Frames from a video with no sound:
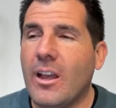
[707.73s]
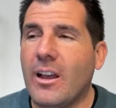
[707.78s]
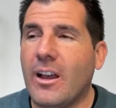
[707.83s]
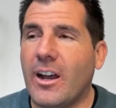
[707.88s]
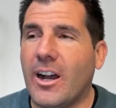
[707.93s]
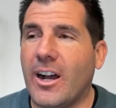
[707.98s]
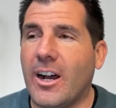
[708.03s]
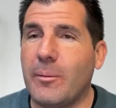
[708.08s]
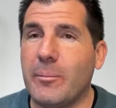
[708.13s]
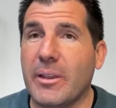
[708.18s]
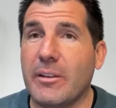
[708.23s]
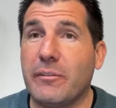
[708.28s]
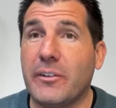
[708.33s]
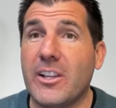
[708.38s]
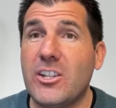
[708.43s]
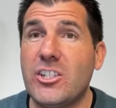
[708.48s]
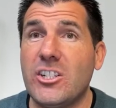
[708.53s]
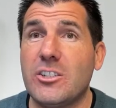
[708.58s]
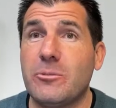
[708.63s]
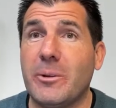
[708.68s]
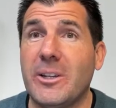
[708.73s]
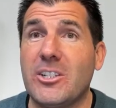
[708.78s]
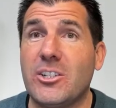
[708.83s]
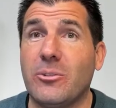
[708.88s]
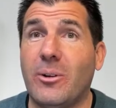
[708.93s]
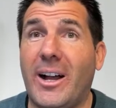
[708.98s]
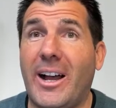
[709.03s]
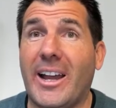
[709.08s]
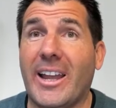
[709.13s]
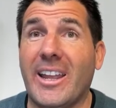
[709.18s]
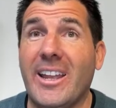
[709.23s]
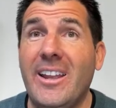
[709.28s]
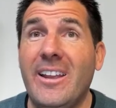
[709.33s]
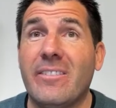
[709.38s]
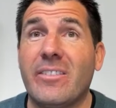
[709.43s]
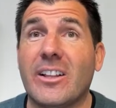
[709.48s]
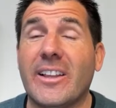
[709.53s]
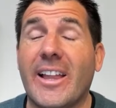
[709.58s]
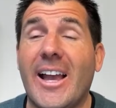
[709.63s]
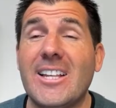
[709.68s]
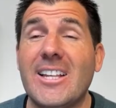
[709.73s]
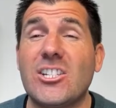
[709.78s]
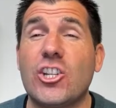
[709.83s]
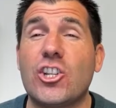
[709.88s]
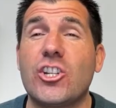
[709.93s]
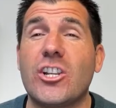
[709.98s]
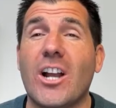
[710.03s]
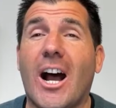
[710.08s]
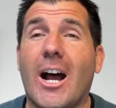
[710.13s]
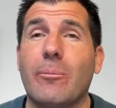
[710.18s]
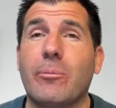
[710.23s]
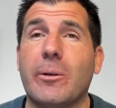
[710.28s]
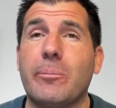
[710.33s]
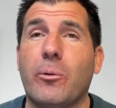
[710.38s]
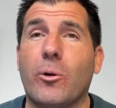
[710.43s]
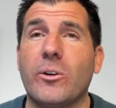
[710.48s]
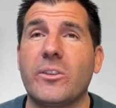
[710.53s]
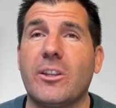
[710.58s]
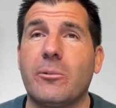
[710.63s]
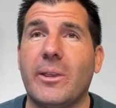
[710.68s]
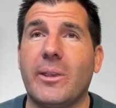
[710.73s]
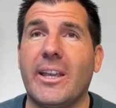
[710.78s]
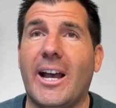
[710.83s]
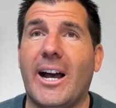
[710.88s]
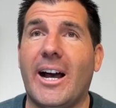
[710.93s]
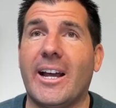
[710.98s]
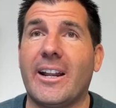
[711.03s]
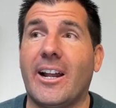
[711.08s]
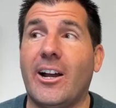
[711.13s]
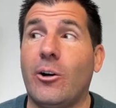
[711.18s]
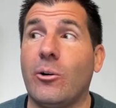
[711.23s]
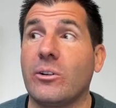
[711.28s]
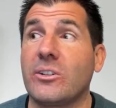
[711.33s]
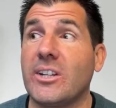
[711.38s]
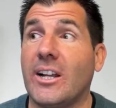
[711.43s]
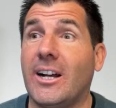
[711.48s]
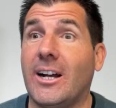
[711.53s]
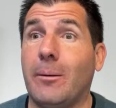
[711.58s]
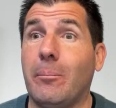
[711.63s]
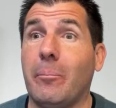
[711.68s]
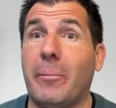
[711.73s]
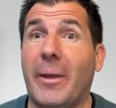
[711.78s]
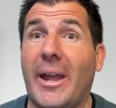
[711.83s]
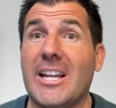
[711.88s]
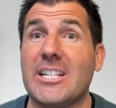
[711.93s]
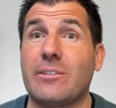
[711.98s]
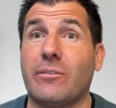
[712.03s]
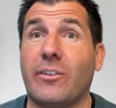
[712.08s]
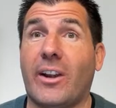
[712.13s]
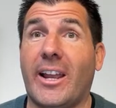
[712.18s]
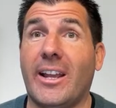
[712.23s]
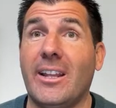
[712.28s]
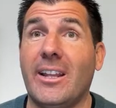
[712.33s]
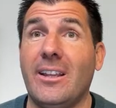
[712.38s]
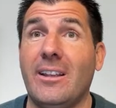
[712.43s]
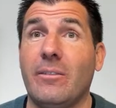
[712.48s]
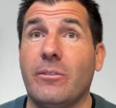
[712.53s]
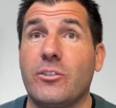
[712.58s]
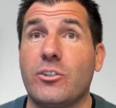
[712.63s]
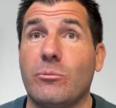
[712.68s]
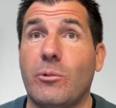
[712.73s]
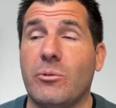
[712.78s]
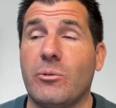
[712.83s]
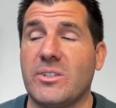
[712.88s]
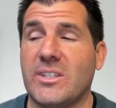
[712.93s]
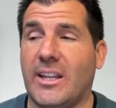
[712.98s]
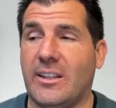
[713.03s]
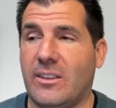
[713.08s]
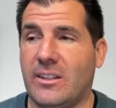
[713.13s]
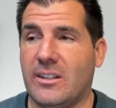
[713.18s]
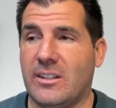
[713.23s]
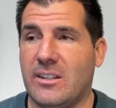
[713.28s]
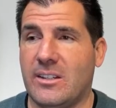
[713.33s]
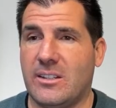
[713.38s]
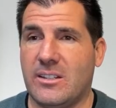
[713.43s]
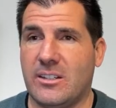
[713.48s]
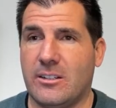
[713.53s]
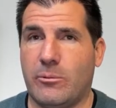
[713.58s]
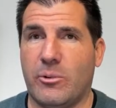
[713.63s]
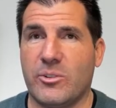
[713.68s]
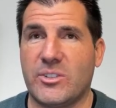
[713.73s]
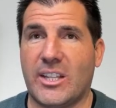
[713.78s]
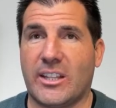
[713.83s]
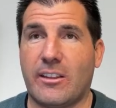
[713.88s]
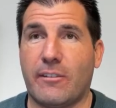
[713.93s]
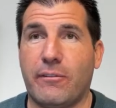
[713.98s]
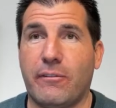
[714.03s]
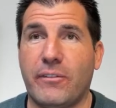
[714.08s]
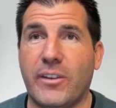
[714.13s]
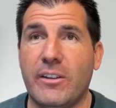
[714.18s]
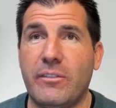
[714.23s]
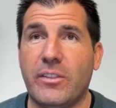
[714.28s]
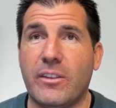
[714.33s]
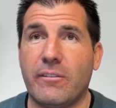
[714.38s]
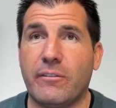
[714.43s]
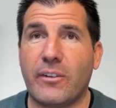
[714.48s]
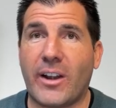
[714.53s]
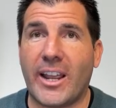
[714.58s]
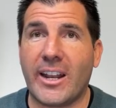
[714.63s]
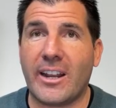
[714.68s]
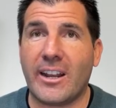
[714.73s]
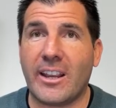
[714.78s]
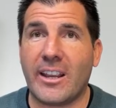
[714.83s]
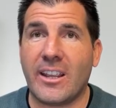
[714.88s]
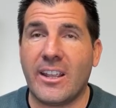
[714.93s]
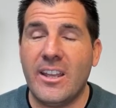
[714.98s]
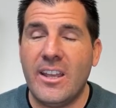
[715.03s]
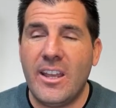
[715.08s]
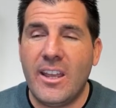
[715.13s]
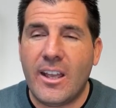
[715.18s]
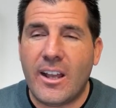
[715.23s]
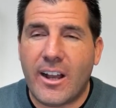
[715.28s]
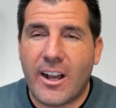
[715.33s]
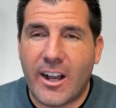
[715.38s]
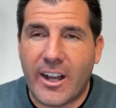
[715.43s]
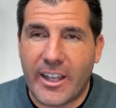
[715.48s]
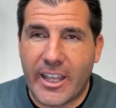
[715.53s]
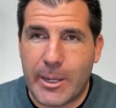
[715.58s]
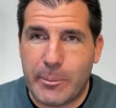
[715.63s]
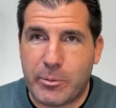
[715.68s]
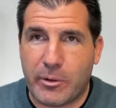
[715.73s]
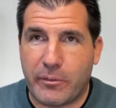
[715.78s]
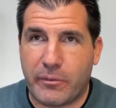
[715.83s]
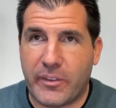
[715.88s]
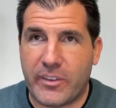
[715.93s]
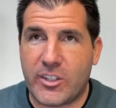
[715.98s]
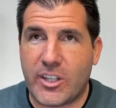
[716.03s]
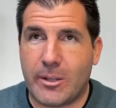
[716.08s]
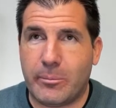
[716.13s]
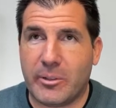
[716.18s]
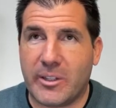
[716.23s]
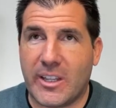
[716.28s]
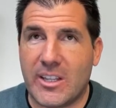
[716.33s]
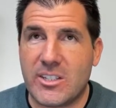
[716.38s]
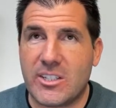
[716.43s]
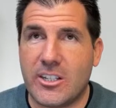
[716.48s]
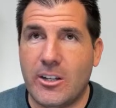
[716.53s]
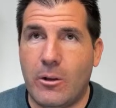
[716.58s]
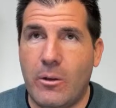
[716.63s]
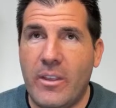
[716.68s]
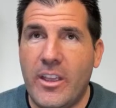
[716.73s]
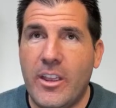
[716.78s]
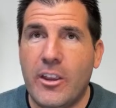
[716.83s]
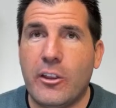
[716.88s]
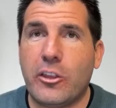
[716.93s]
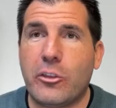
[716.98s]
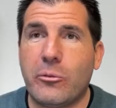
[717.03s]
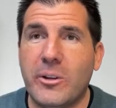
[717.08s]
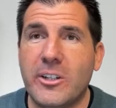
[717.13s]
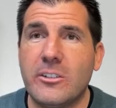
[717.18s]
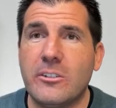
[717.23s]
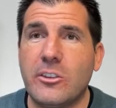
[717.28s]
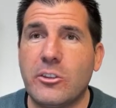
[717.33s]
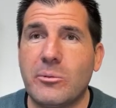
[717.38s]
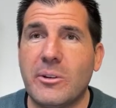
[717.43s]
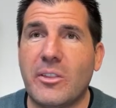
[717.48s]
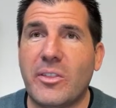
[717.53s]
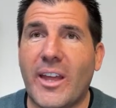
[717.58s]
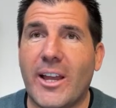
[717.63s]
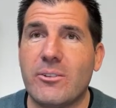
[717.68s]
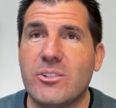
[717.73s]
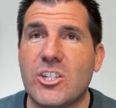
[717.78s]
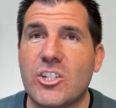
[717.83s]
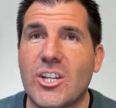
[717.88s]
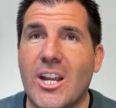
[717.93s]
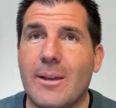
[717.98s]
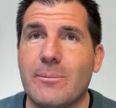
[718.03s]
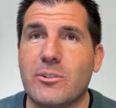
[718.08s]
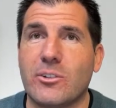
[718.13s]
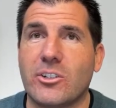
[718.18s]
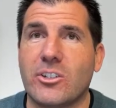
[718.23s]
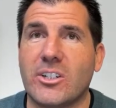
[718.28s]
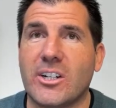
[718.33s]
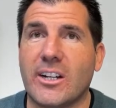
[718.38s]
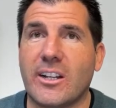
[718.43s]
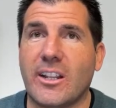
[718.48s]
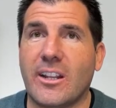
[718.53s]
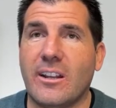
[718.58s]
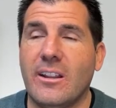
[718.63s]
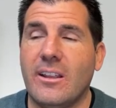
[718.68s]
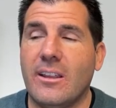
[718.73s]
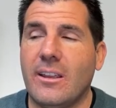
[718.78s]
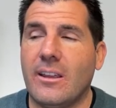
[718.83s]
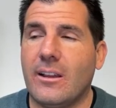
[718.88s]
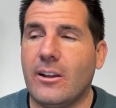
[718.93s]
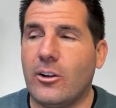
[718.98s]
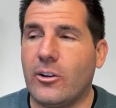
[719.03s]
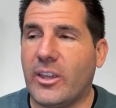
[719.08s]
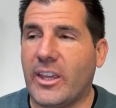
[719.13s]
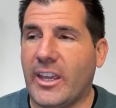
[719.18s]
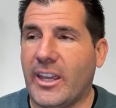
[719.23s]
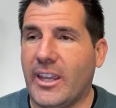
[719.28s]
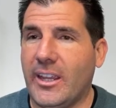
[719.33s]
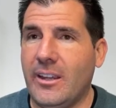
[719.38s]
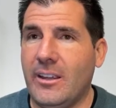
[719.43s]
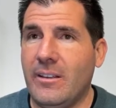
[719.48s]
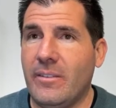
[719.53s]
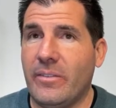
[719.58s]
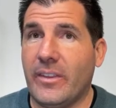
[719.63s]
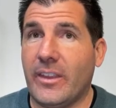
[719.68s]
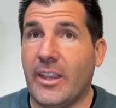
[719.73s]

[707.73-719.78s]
Um, inflation is way too high. The last job report that we got out um, past Friday, so what was that? The, what was that? The fifth, Friday, uh, April fifth, a couple days ago, three hundred three thousand jobs were created, okay?